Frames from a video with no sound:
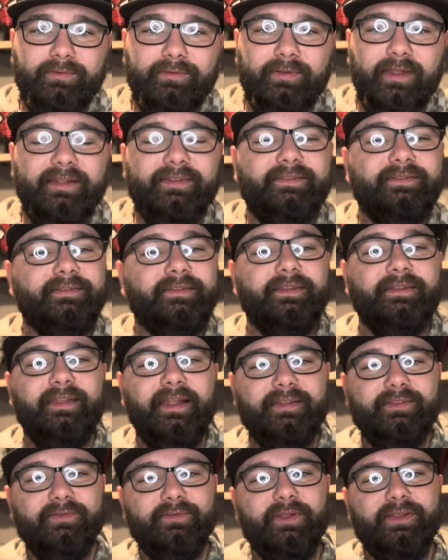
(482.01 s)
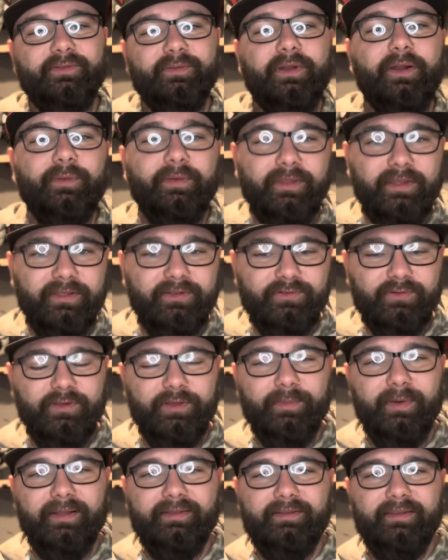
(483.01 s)
That's what I really enjoy
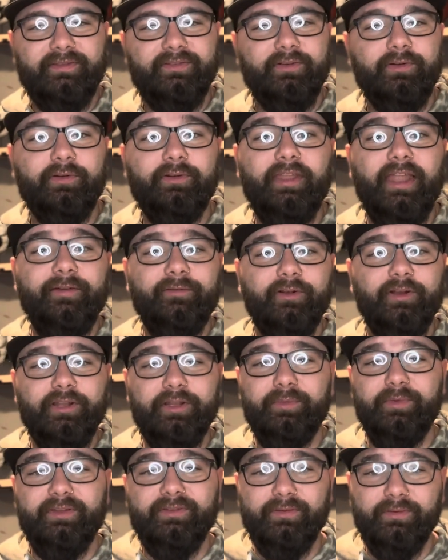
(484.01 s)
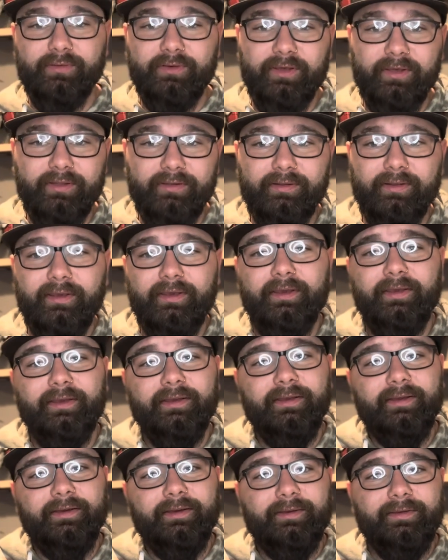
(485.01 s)
about this. You're never going to be too good.
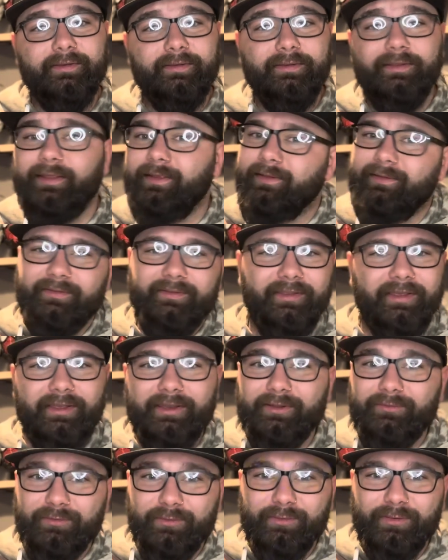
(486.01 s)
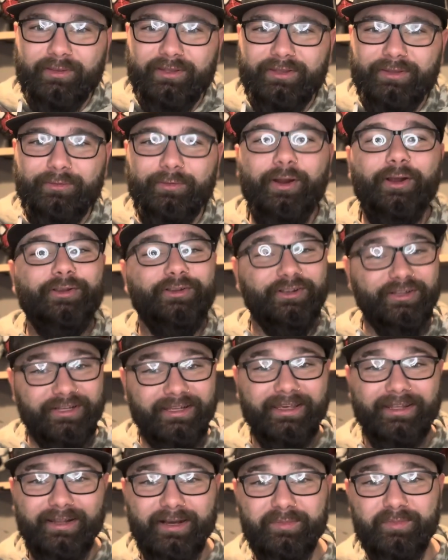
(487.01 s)
And if you think you are, you're going
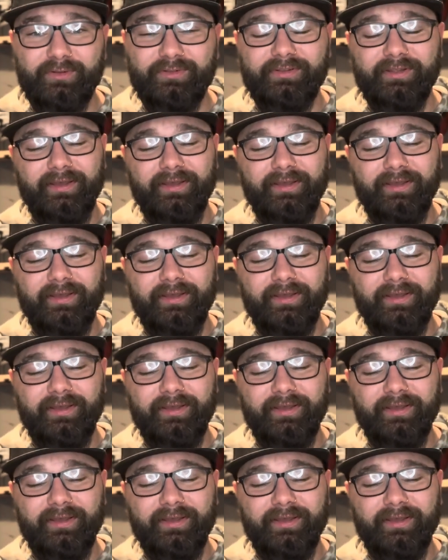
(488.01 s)
to get humbled.